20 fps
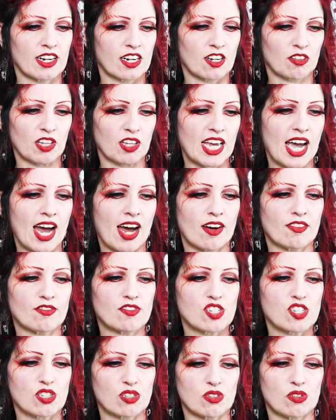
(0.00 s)
I only
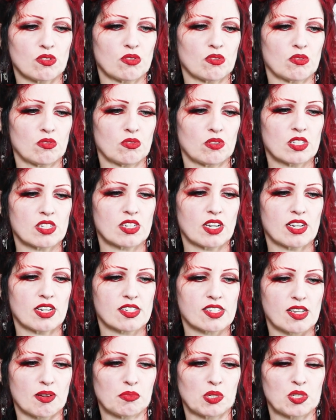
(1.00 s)
have to
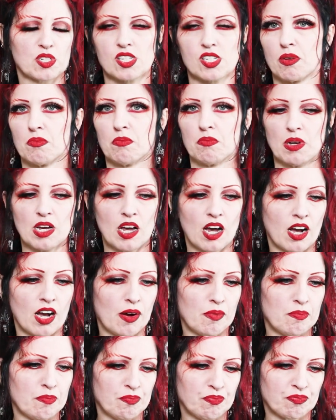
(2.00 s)
assemble some
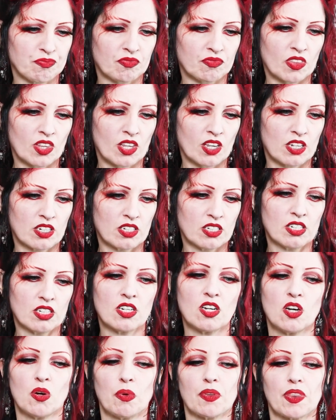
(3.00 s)

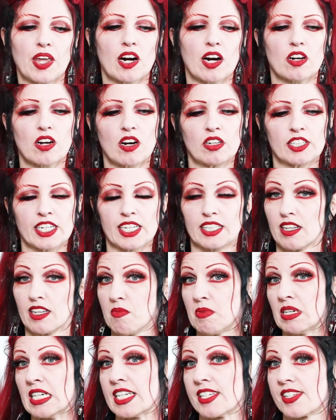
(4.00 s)
what they are calling
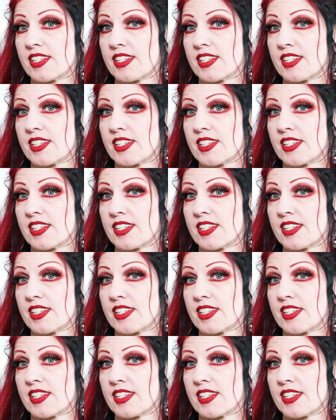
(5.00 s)
lemony